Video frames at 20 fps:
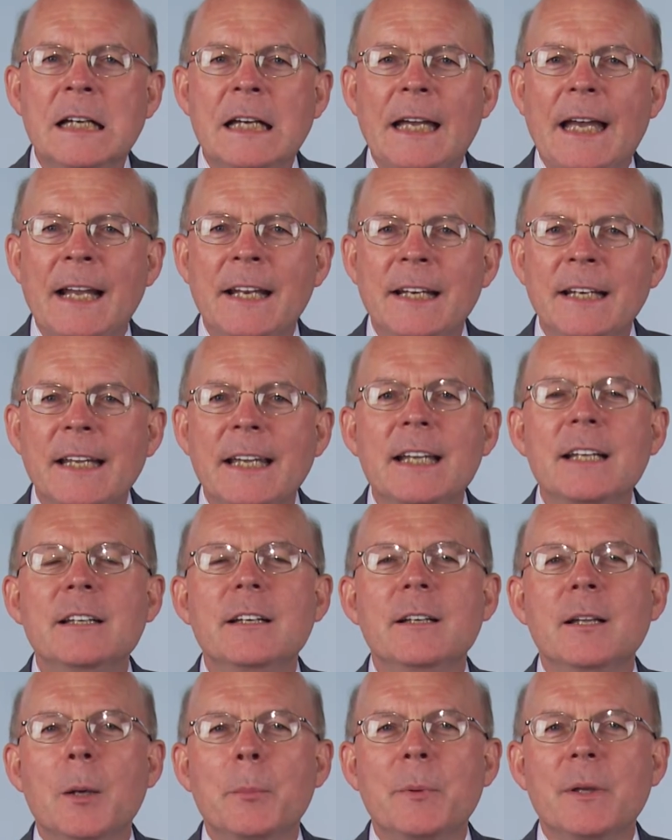and it
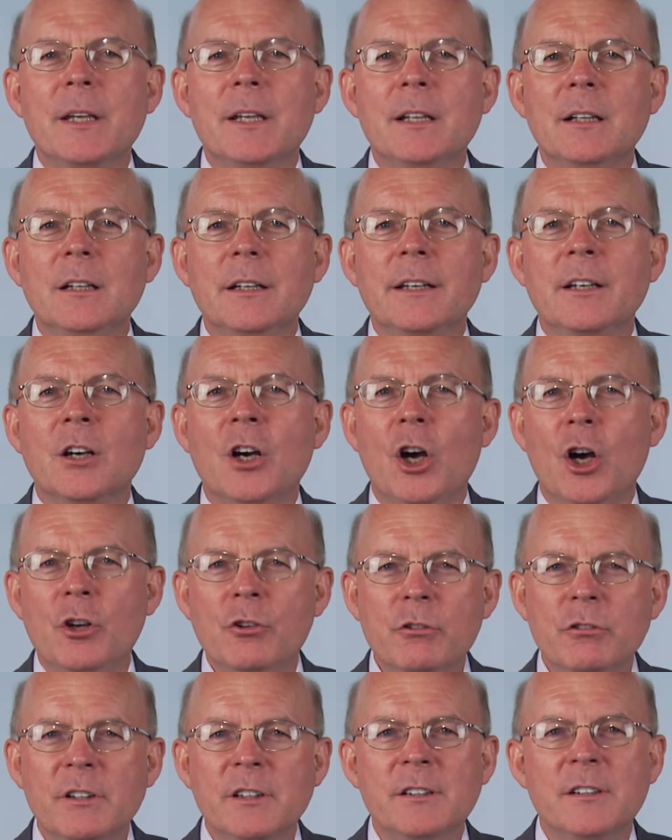ended up killing
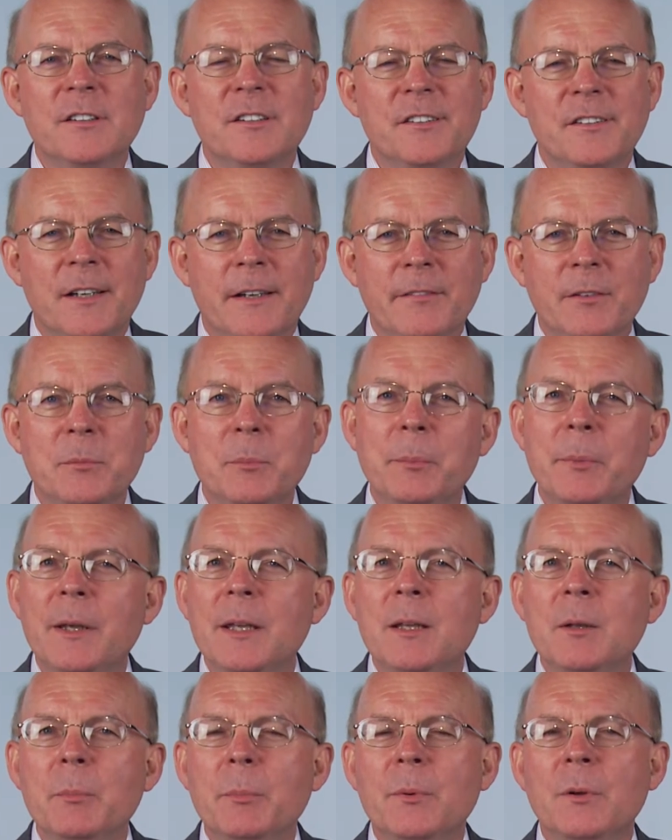107
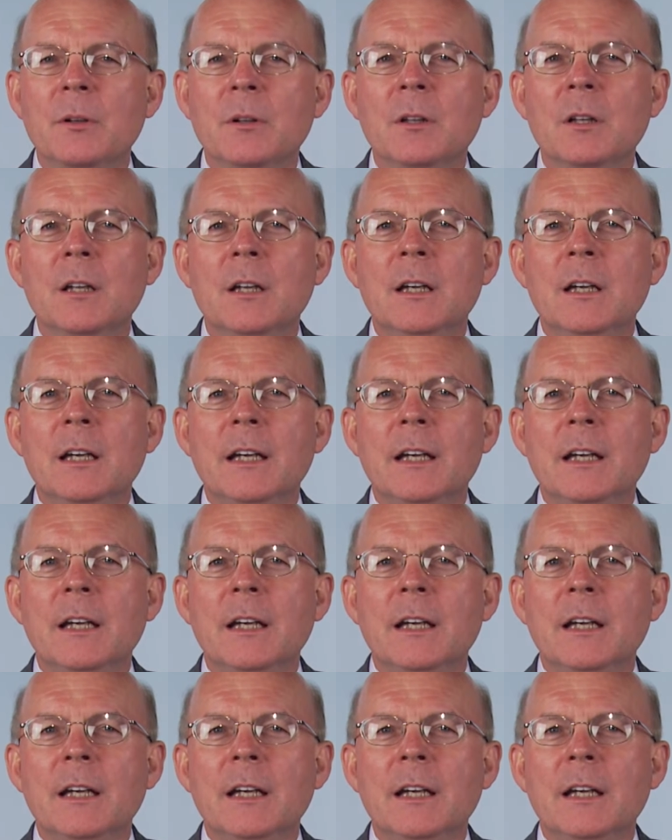people